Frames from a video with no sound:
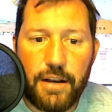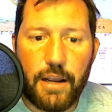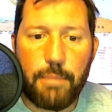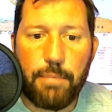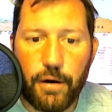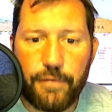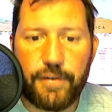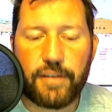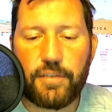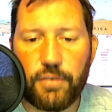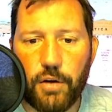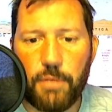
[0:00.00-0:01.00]
perfect
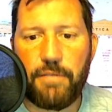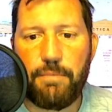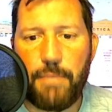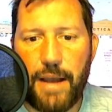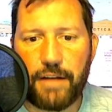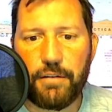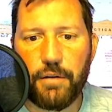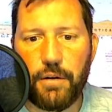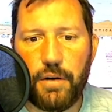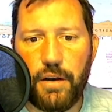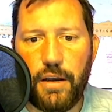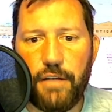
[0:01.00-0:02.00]
storm of
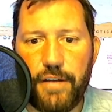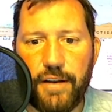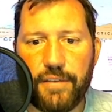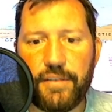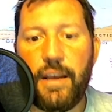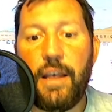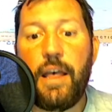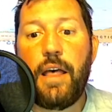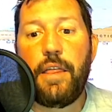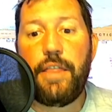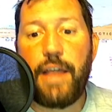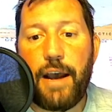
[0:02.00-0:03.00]
macro events.
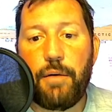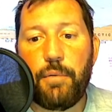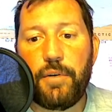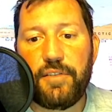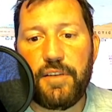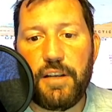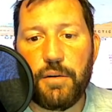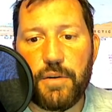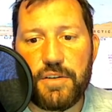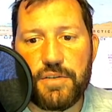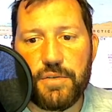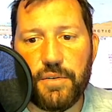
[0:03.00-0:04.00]
That was the
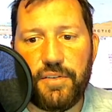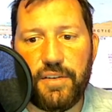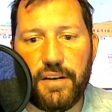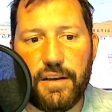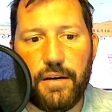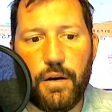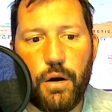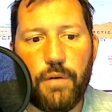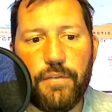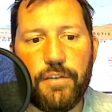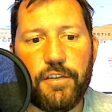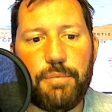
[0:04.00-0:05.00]
original sin,
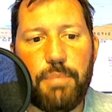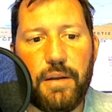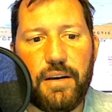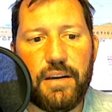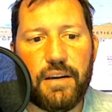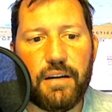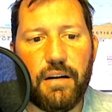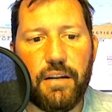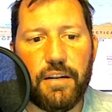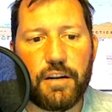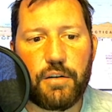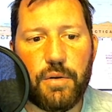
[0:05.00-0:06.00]
overspending
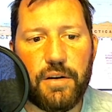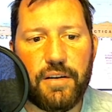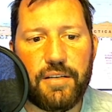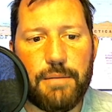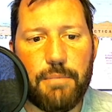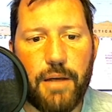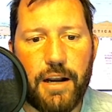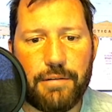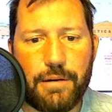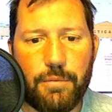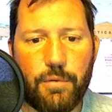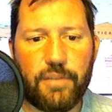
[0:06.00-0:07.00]
on liquidity mining
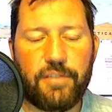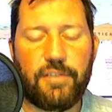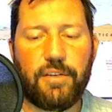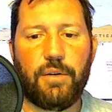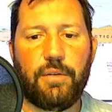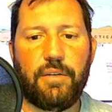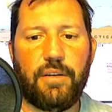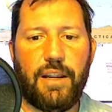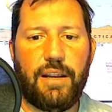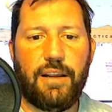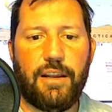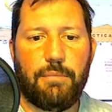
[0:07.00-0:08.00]
rewards. So
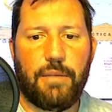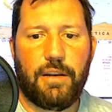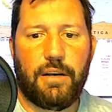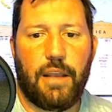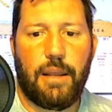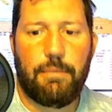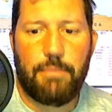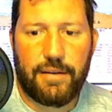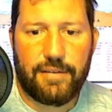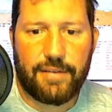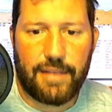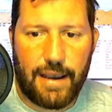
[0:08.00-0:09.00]
Nate Hinman
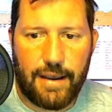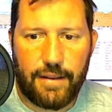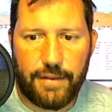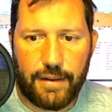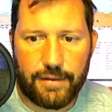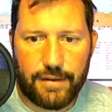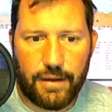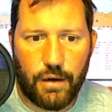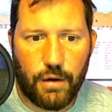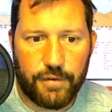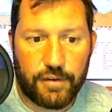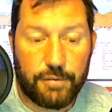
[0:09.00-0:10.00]
admits that they
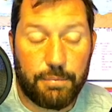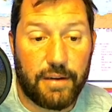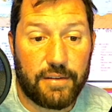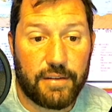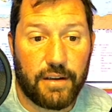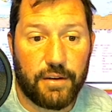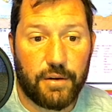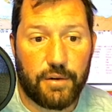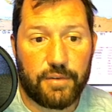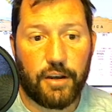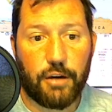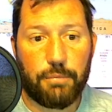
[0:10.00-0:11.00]
overspent on
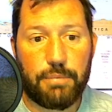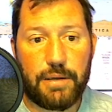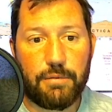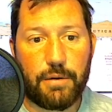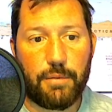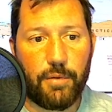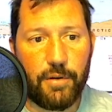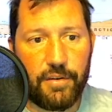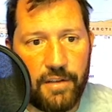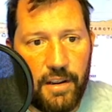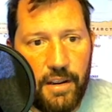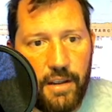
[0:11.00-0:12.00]
those LP
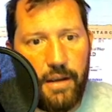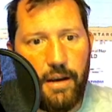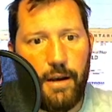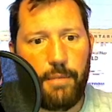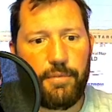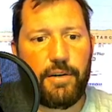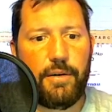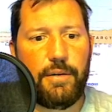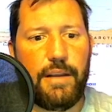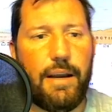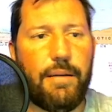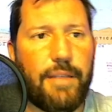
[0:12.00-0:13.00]
rewards.
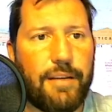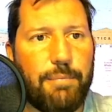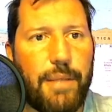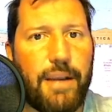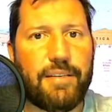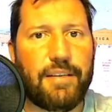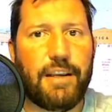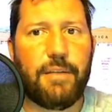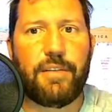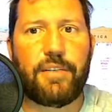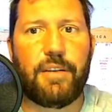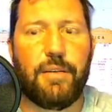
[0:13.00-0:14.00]
That's basically
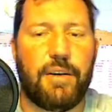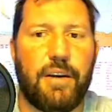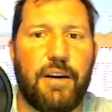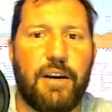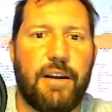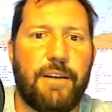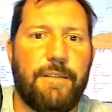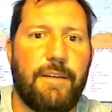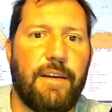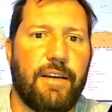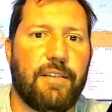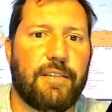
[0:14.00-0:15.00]
what's going on
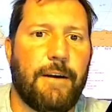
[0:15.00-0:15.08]
is